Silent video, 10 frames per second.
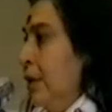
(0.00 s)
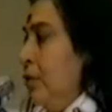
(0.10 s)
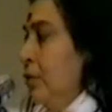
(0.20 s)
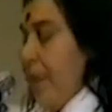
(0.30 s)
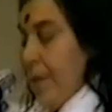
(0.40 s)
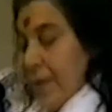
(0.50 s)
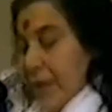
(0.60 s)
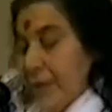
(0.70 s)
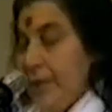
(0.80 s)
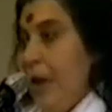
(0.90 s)
You'll be
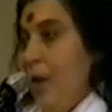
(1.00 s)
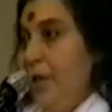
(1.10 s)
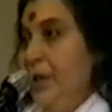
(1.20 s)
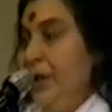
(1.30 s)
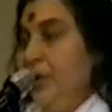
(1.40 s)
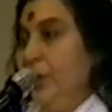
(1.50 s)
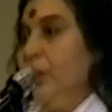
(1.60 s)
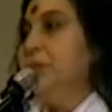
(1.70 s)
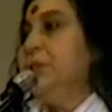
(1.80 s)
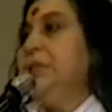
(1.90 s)
amazed how in the
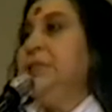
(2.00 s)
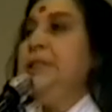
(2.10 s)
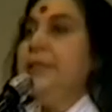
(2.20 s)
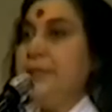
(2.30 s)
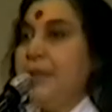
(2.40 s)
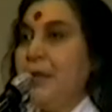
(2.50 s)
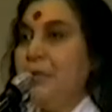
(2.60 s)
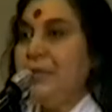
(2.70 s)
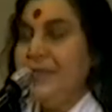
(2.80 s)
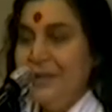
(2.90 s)
gross these things can
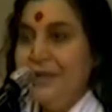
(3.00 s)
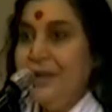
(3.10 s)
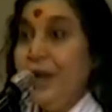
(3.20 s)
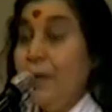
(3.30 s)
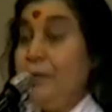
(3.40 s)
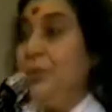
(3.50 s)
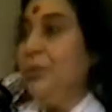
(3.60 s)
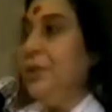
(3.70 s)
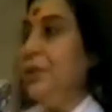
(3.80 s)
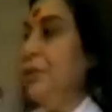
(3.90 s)
be seen.
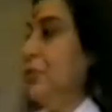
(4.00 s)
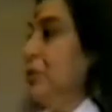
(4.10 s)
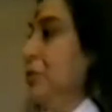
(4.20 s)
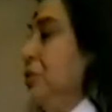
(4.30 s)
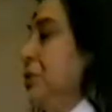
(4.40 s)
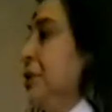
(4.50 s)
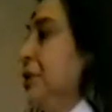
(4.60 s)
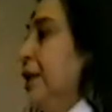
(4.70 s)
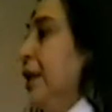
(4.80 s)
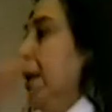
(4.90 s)
Absolutely into the
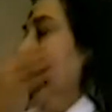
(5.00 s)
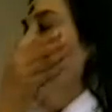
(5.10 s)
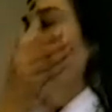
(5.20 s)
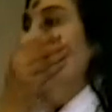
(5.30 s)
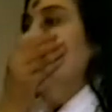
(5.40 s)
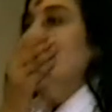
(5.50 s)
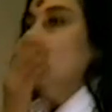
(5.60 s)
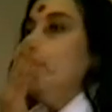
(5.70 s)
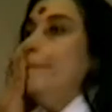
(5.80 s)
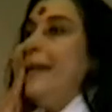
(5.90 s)
grossest thing.
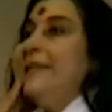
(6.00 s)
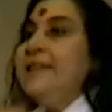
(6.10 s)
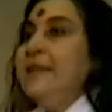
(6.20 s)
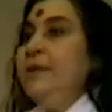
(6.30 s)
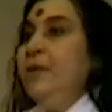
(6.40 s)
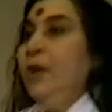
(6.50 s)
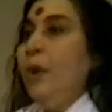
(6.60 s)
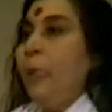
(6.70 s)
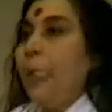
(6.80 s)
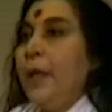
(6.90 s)
My
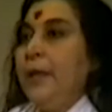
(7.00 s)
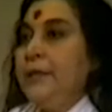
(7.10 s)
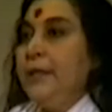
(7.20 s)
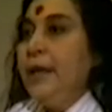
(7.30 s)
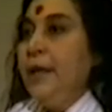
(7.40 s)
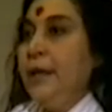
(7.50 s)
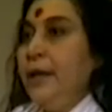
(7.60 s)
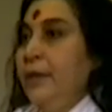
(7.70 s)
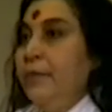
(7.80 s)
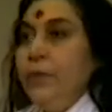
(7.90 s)
son-in-law is a
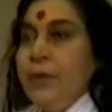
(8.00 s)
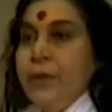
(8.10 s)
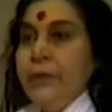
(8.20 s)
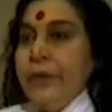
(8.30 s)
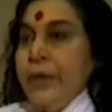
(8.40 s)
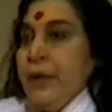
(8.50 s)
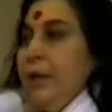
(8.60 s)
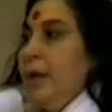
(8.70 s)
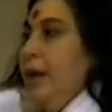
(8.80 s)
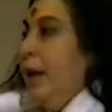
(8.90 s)
great photographer,
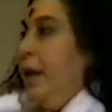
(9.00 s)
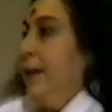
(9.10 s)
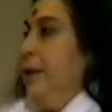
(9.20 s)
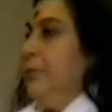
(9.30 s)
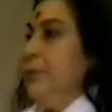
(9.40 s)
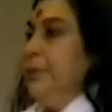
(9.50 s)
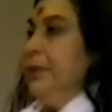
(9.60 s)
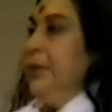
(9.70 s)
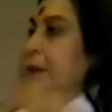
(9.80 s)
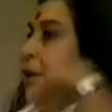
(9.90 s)
and he was
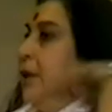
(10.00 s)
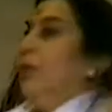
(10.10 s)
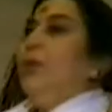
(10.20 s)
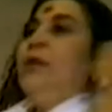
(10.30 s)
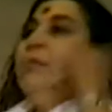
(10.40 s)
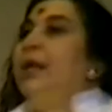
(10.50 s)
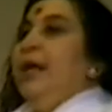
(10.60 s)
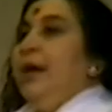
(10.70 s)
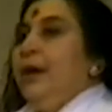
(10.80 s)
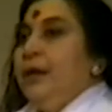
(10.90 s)
working on
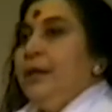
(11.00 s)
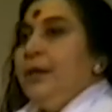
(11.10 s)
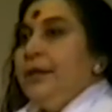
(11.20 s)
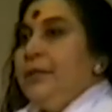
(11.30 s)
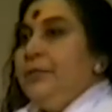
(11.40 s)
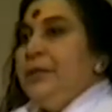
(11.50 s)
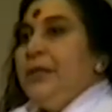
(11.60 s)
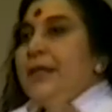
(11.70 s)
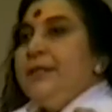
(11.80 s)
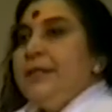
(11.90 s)
Himalaya.
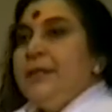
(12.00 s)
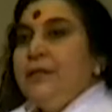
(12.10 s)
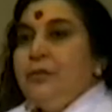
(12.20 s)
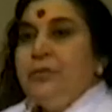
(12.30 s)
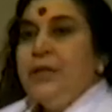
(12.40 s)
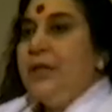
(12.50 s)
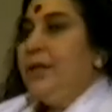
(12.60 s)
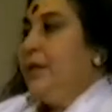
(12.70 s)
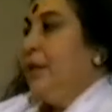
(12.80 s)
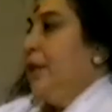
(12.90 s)
Ultimately I said, you take
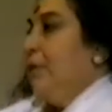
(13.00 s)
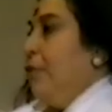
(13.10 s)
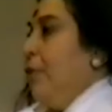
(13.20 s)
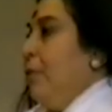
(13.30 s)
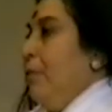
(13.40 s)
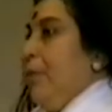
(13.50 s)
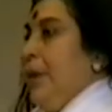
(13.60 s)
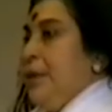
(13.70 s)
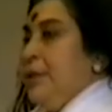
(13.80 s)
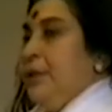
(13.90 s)
it from
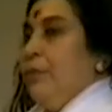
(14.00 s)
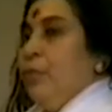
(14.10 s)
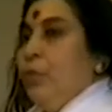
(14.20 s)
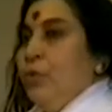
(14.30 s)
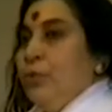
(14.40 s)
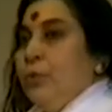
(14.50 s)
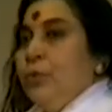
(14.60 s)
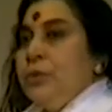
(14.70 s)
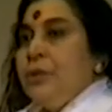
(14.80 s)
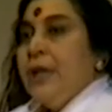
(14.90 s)
some old
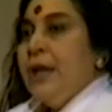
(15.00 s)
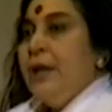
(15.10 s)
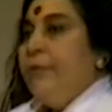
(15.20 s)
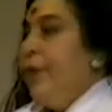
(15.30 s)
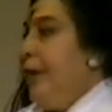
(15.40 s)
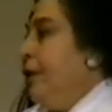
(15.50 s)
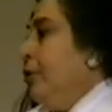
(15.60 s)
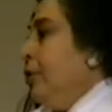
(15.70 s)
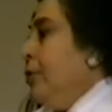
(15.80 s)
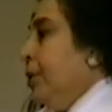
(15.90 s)
books and find
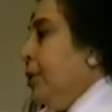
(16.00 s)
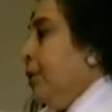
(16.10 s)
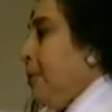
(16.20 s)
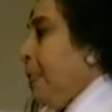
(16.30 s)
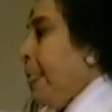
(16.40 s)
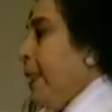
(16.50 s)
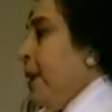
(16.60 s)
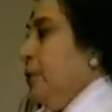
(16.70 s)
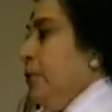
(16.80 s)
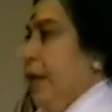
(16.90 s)
out about it. So I